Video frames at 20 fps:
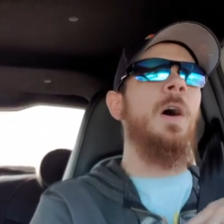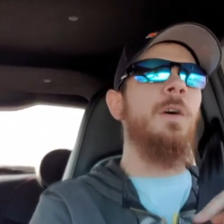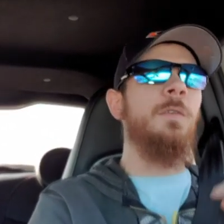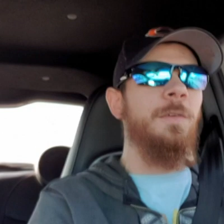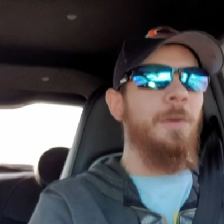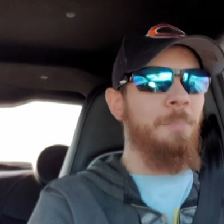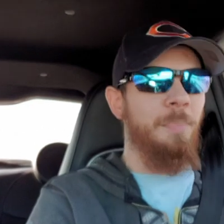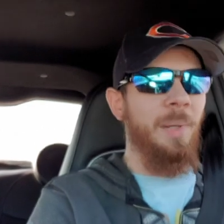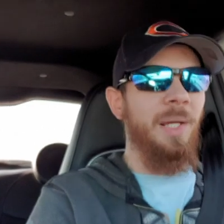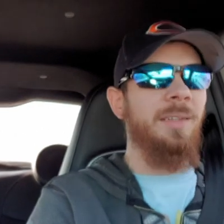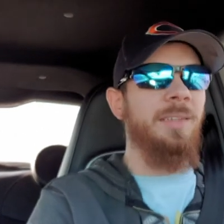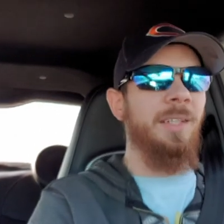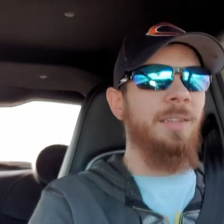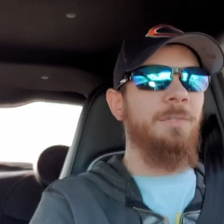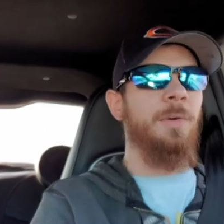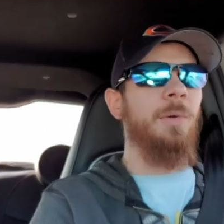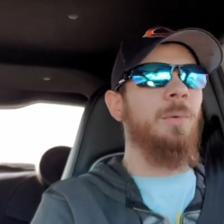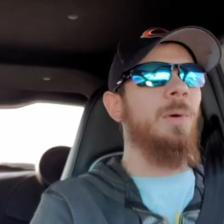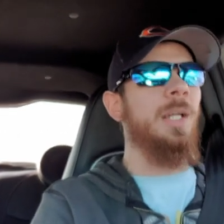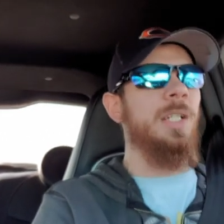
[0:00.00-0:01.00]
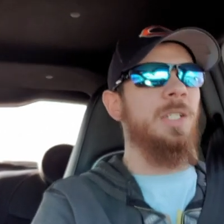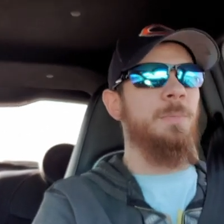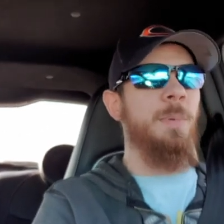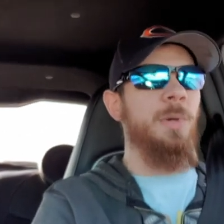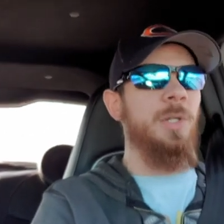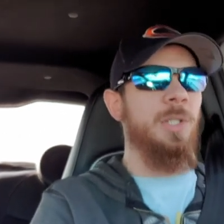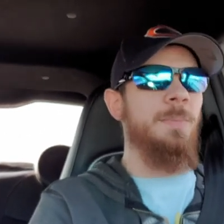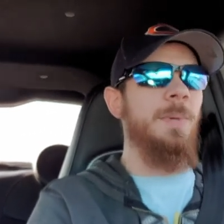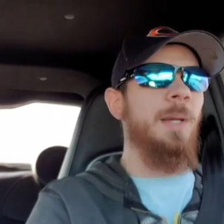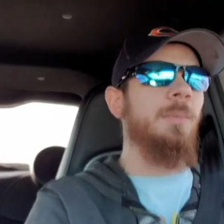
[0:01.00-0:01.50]
overbuilt it for what it's
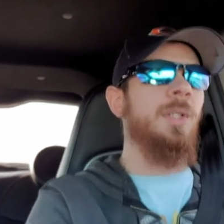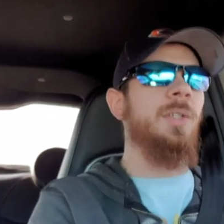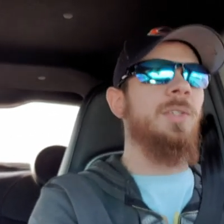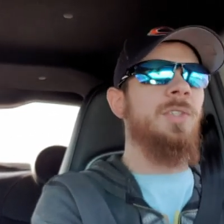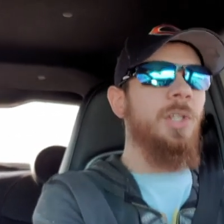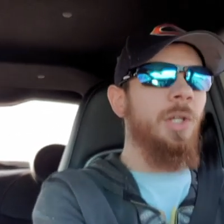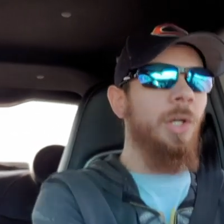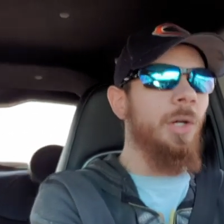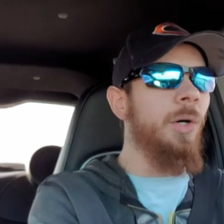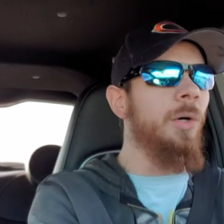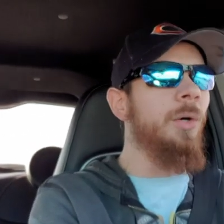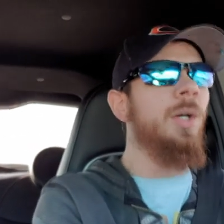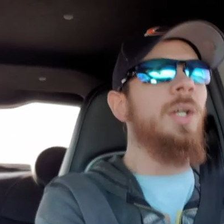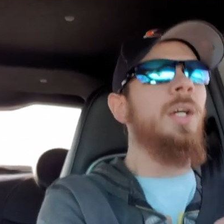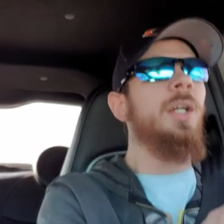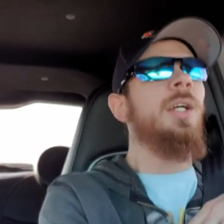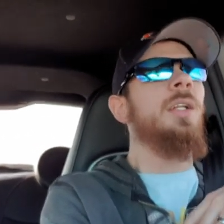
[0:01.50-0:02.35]
supposed to be able to do.